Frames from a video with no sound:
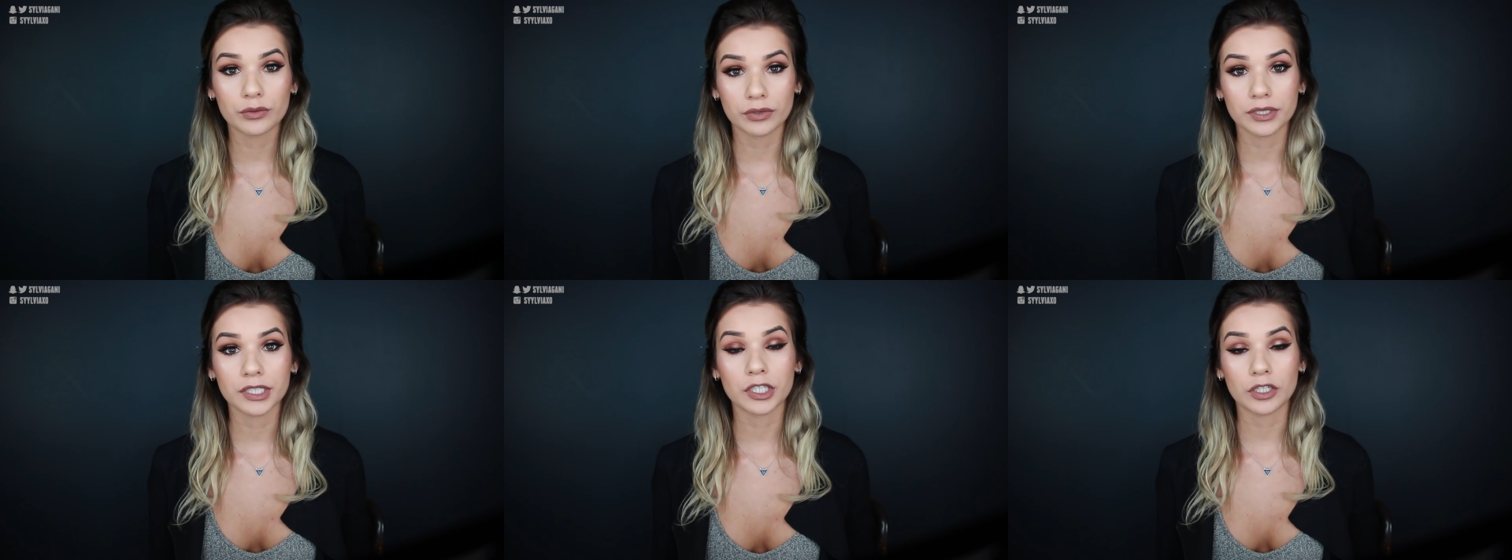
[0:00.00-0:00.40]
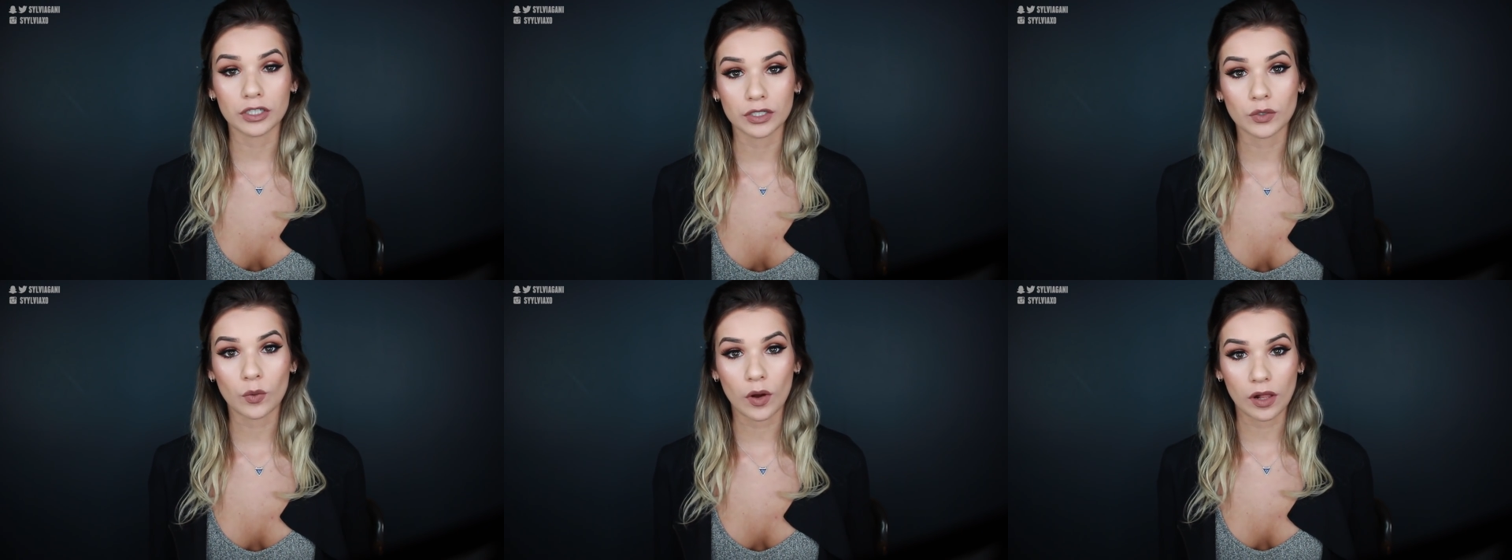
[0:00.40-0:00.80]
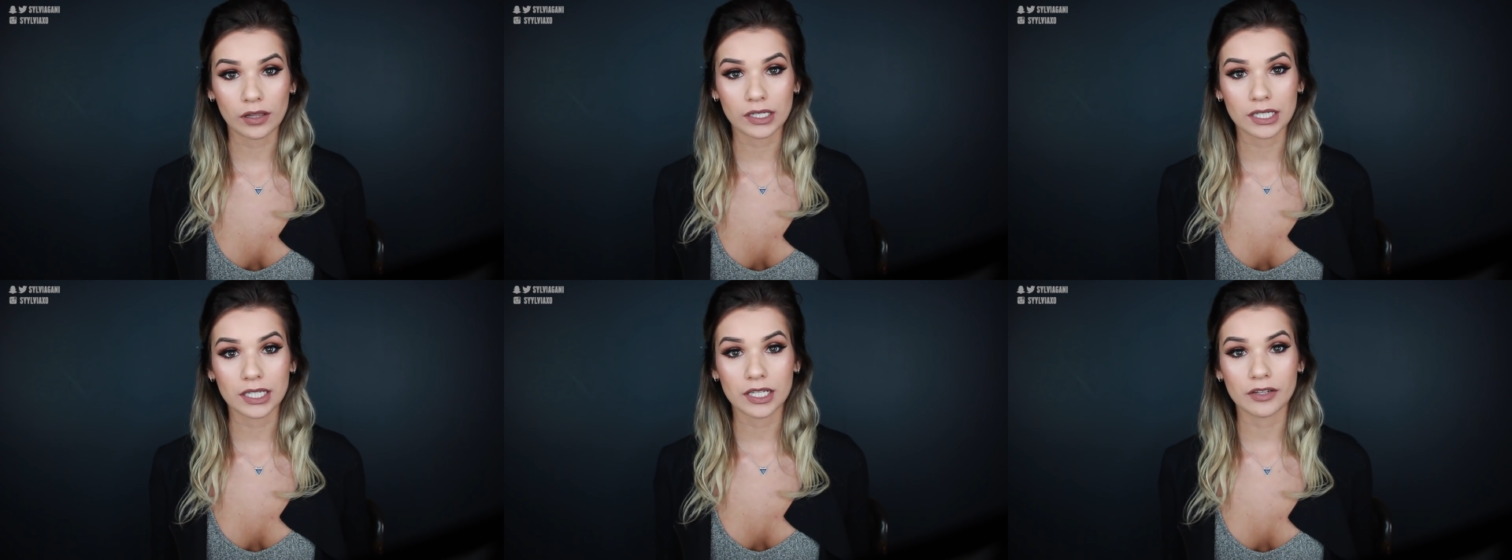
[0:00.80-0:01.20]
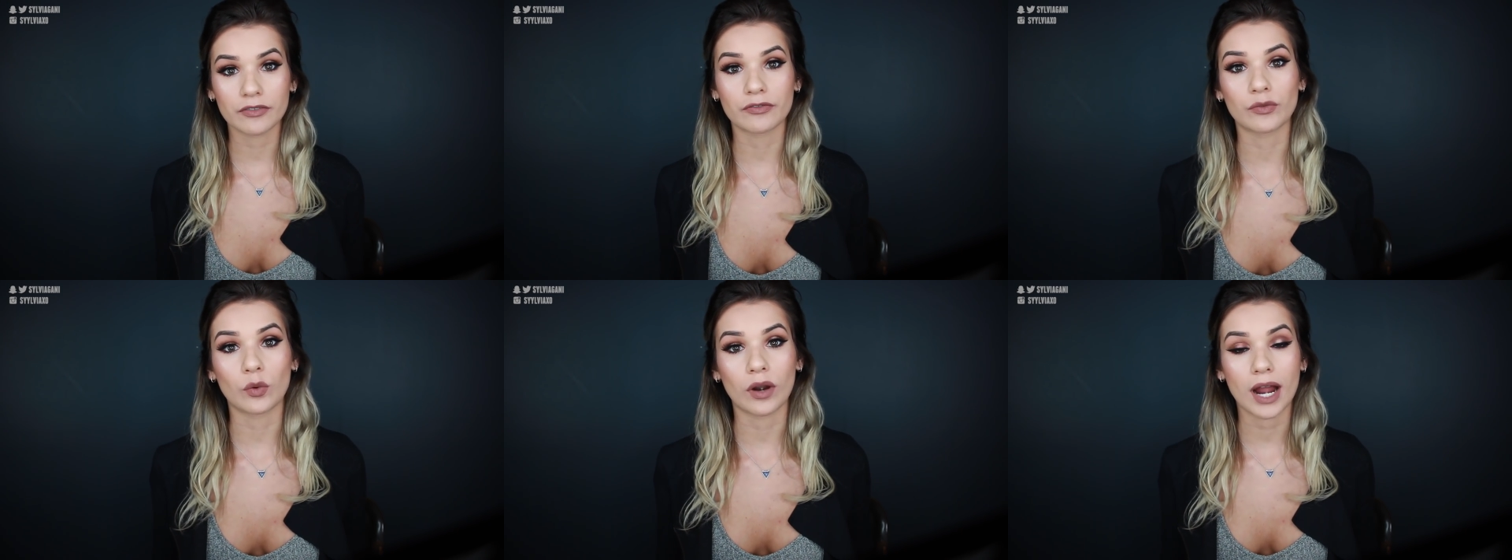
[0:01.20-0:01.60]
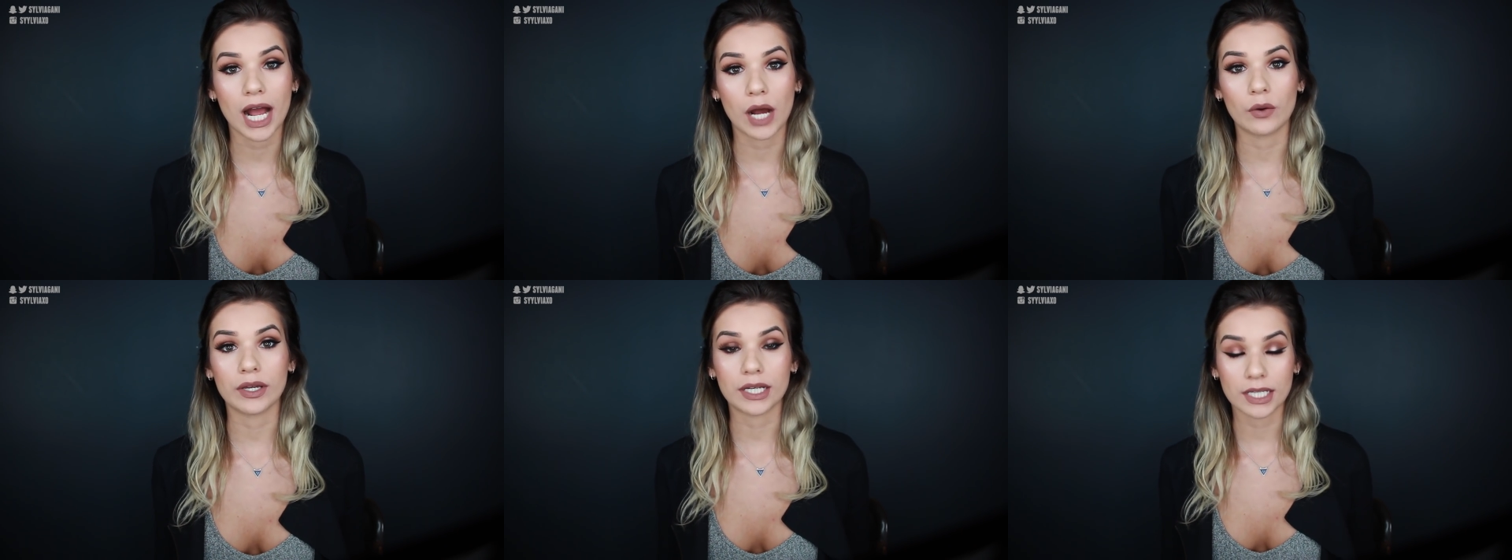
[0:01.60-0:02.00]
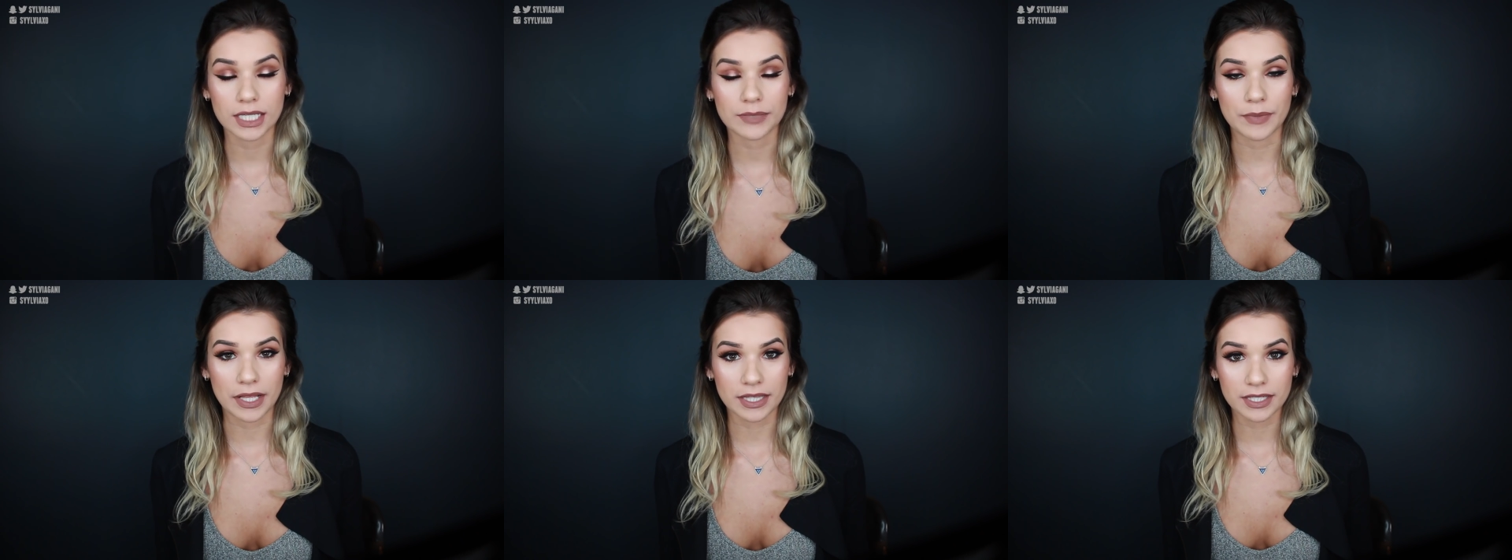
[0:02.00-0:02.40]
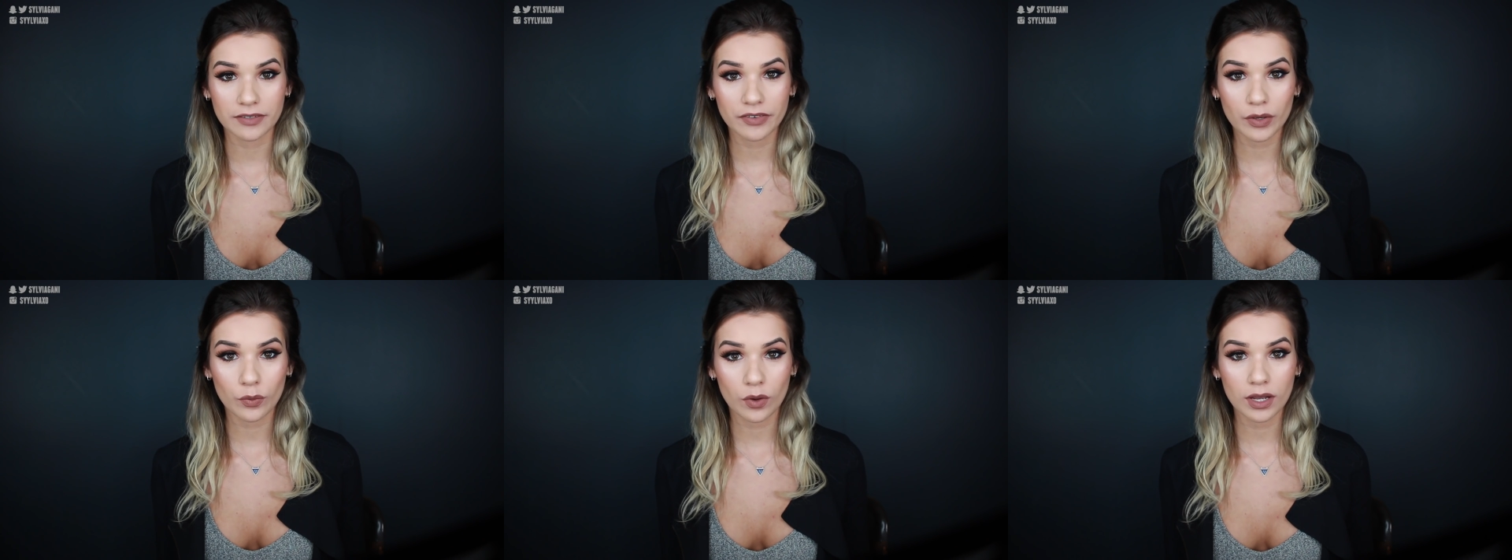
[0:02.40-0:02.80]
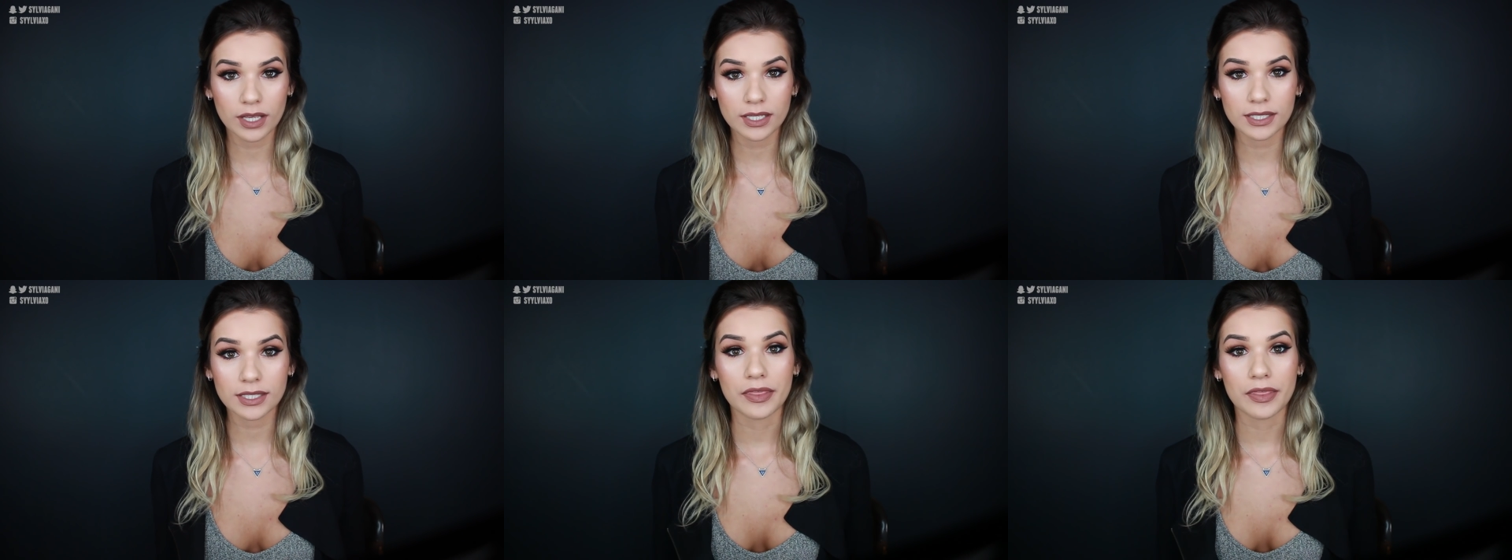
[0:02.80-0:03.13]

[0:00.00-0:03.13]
really good quality for how inexpensive it was.